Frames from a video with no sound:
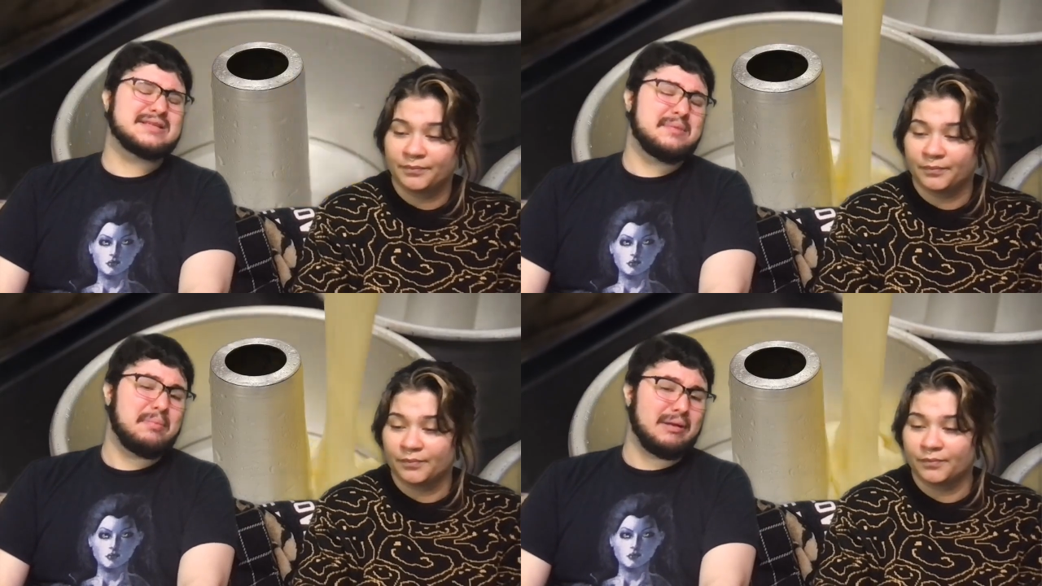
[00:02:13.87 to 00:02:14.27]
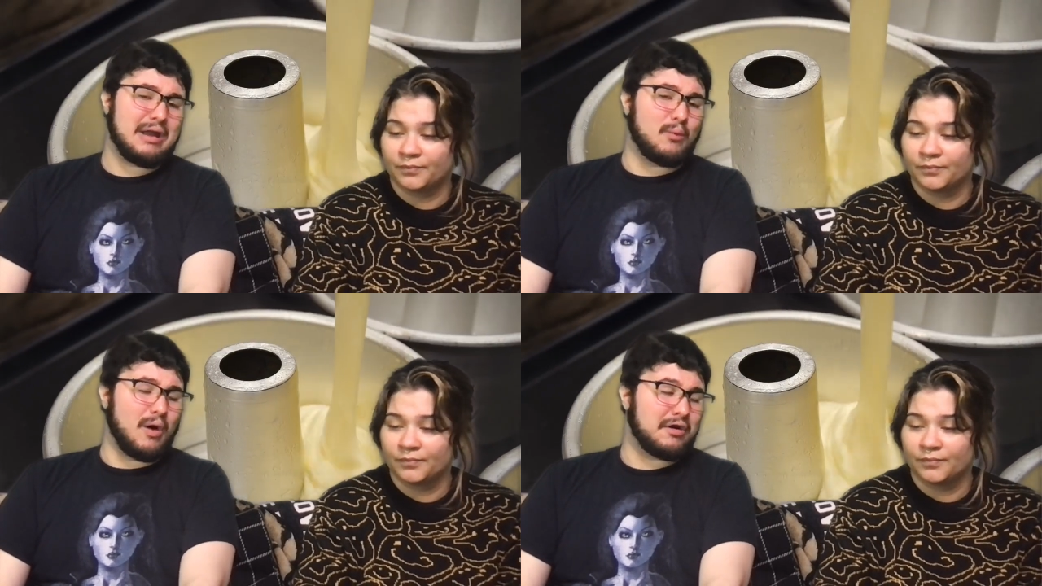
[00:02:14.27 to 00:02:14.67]
Speaker 1: they be putting
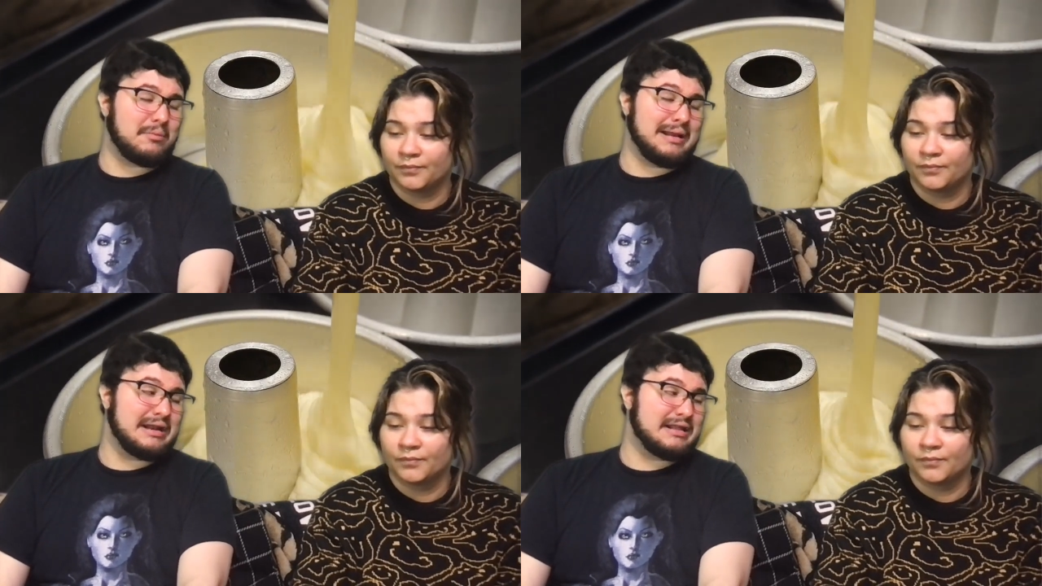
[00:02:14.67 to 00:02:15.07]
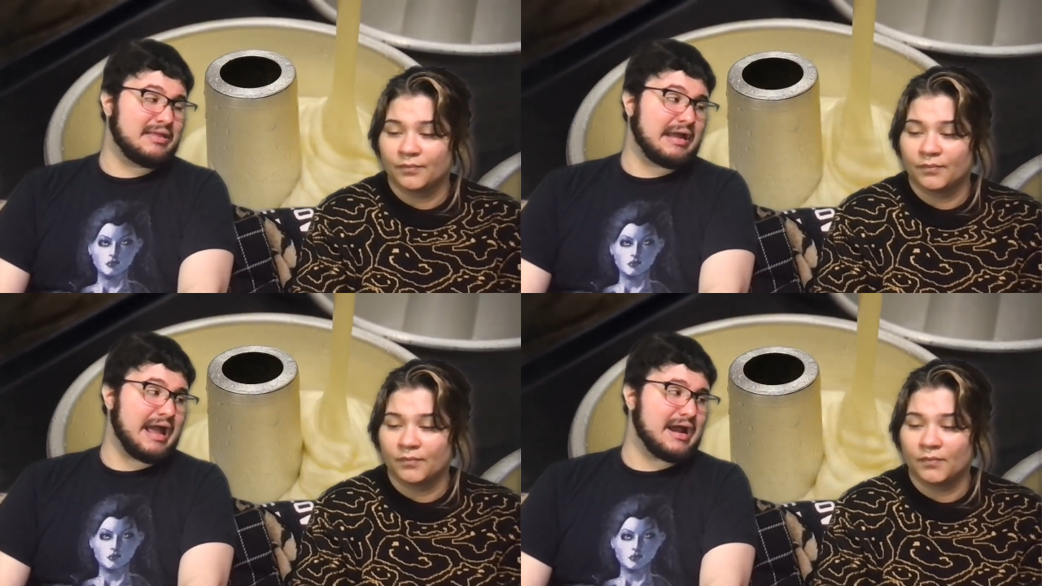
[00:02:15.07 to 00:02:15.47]
like watermelon in
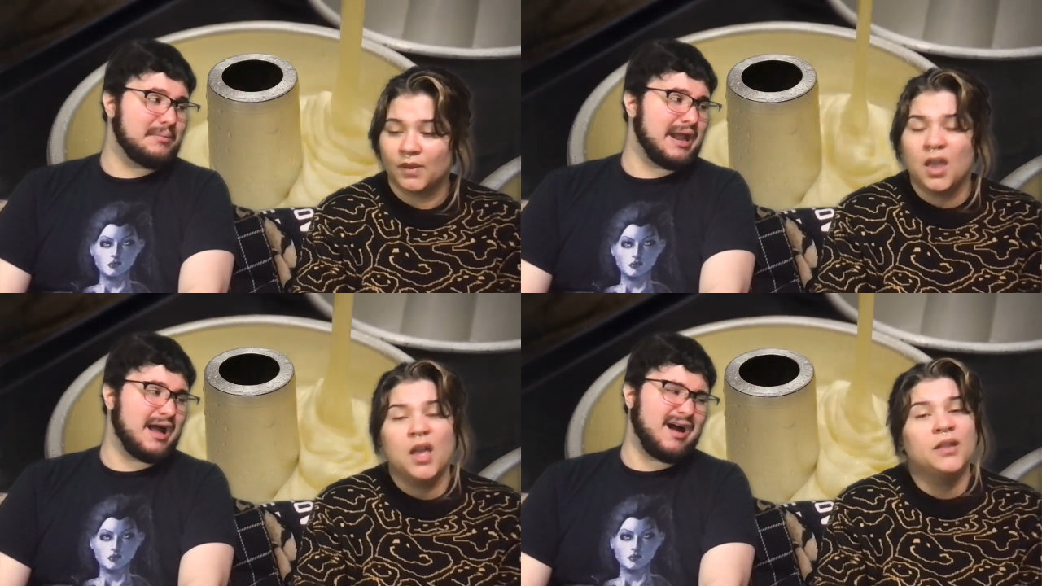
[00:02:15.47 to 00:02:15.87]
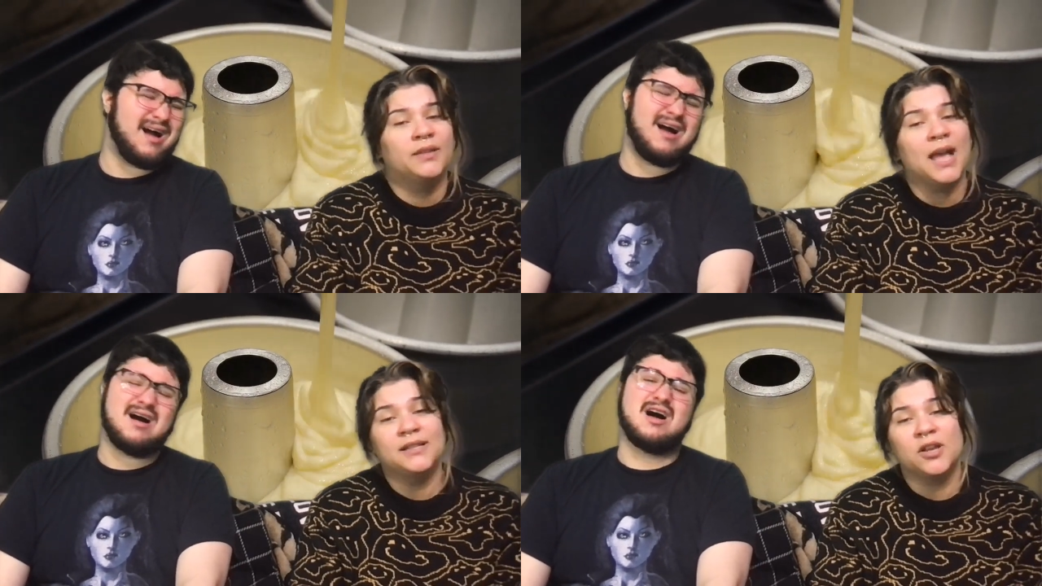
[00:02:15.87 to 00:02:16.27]
the cake. I'm like,
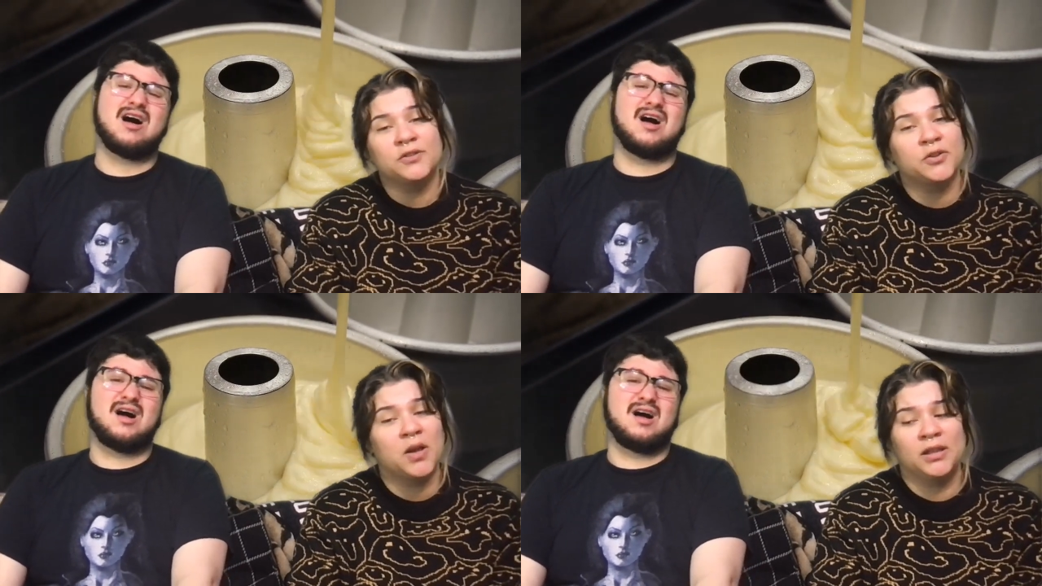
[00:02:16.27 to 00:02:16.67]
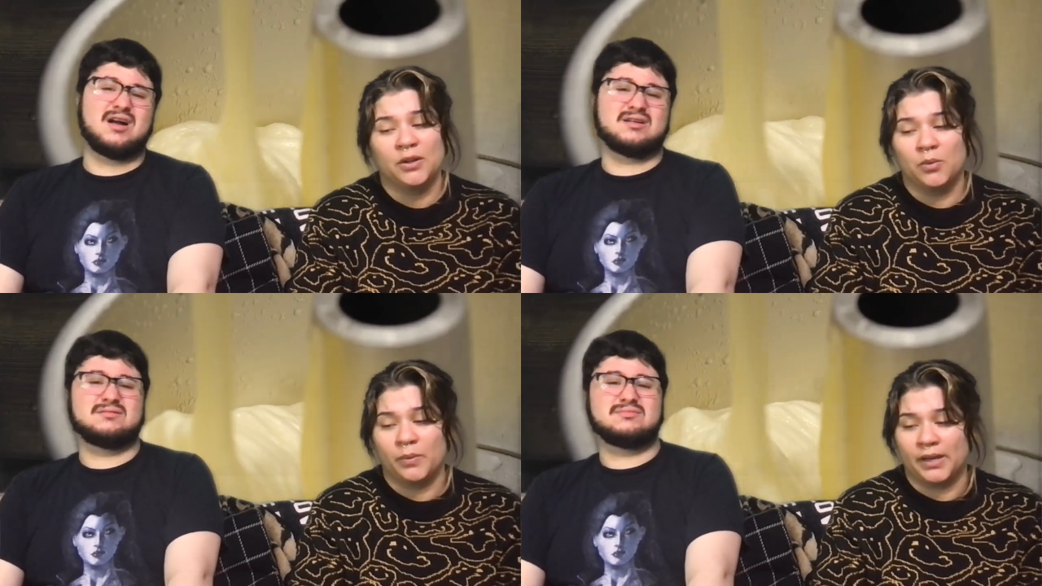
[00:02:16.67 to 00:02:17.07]
uh-uh. that's also a uh-uh.
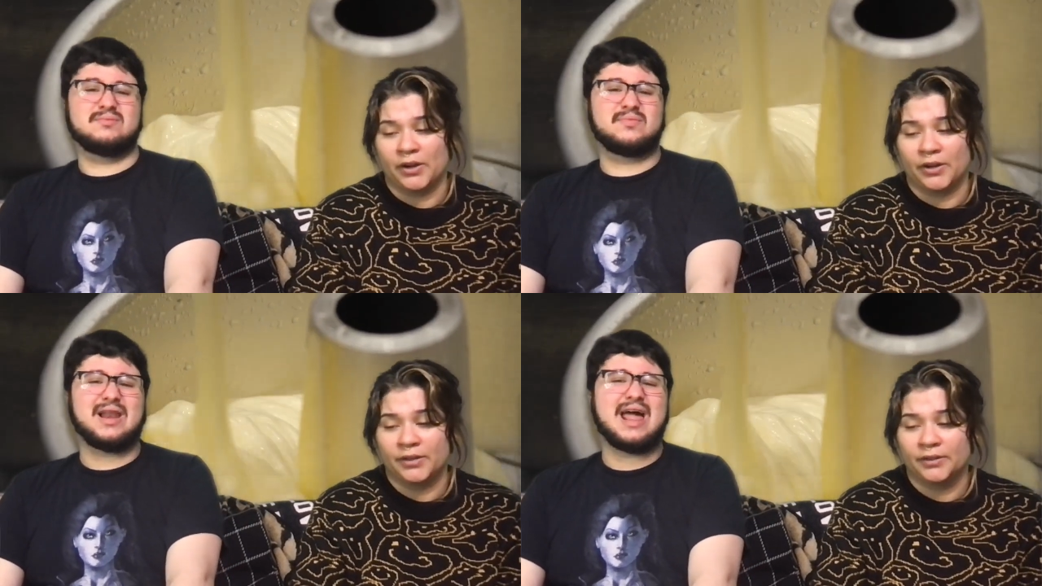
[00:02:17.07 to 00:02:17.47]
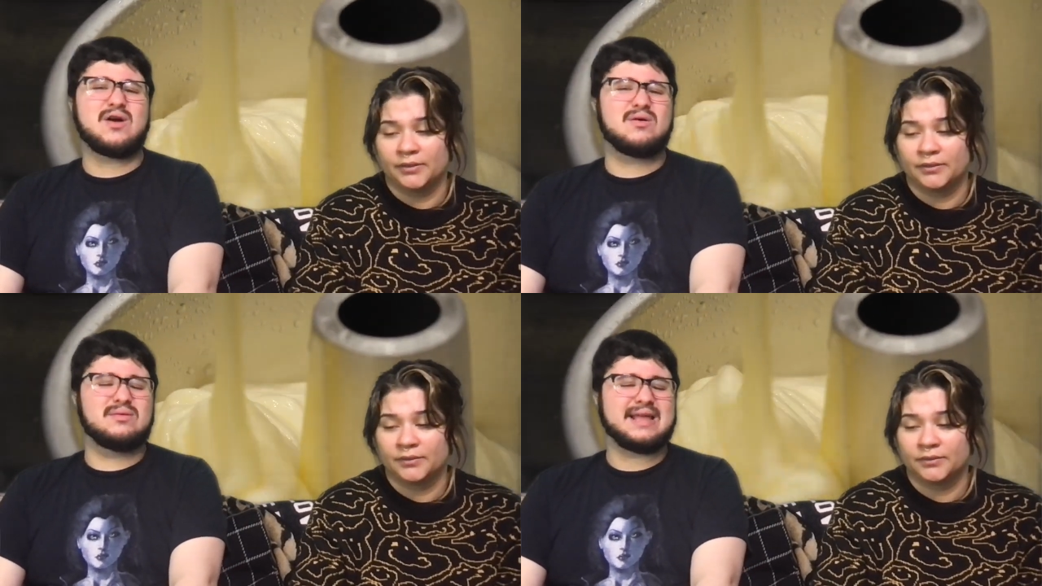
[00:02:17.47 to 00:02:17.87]
little weird.
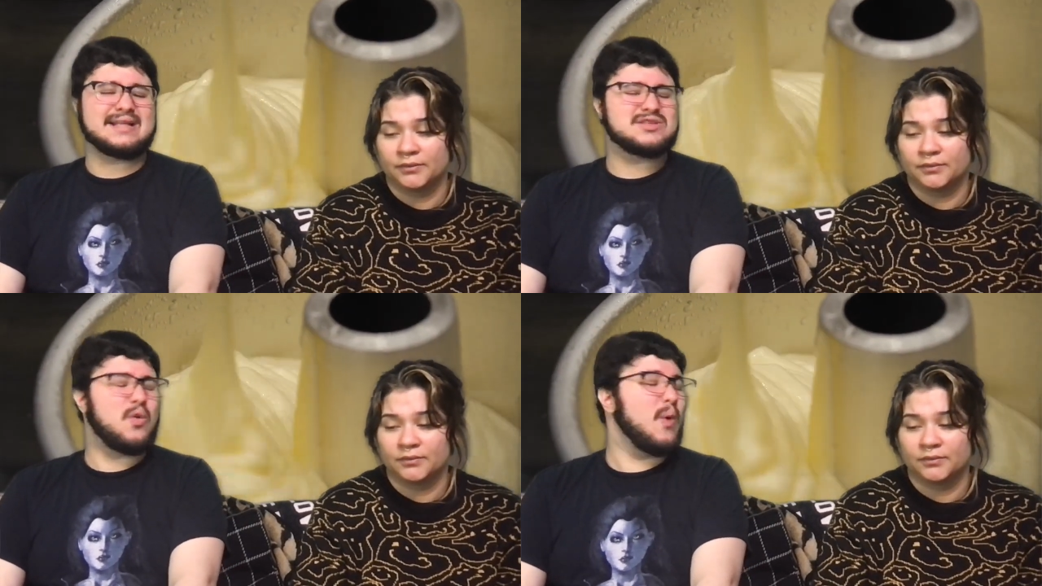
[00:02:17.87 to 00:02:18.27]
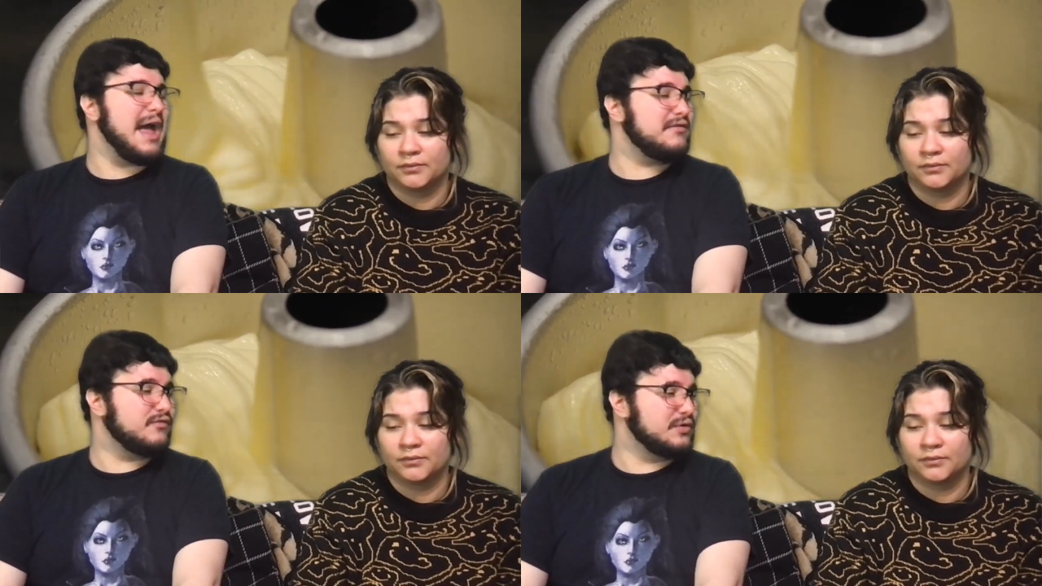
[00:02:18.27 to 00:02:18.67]
Like that's a
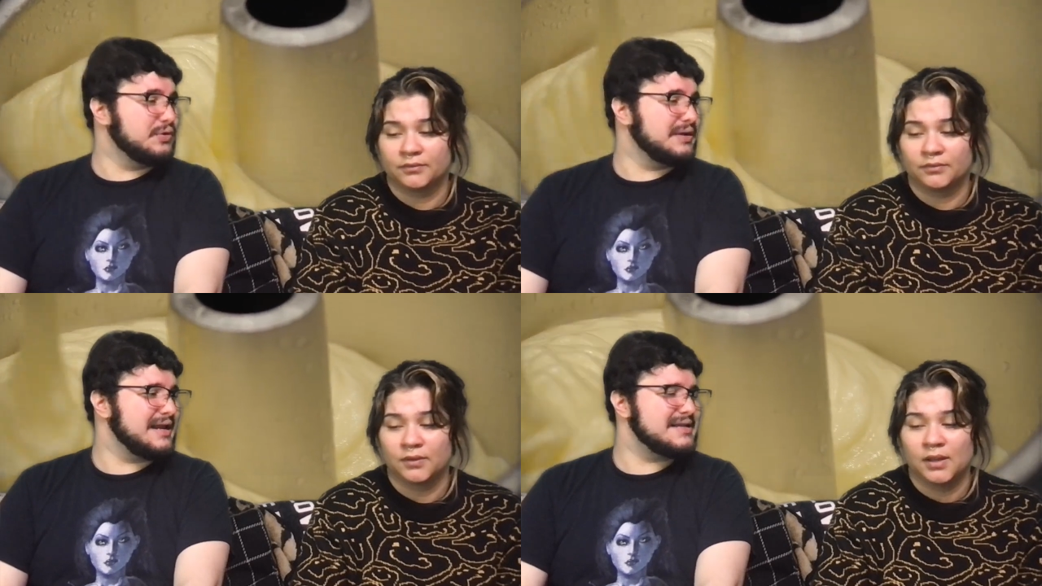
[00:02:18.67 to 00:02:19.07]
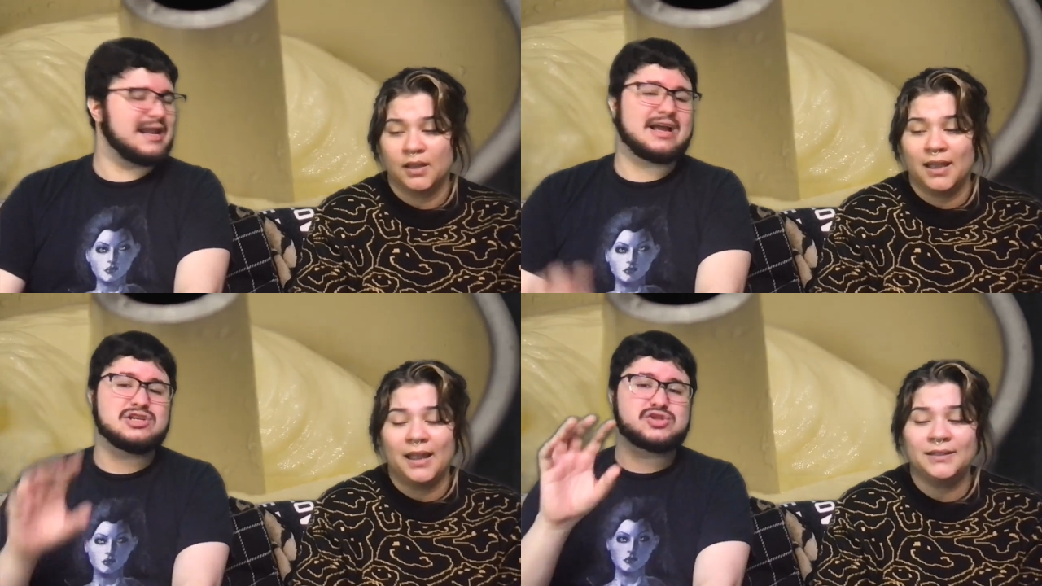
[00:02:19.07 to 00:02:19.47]
wet fruit. That's like a it's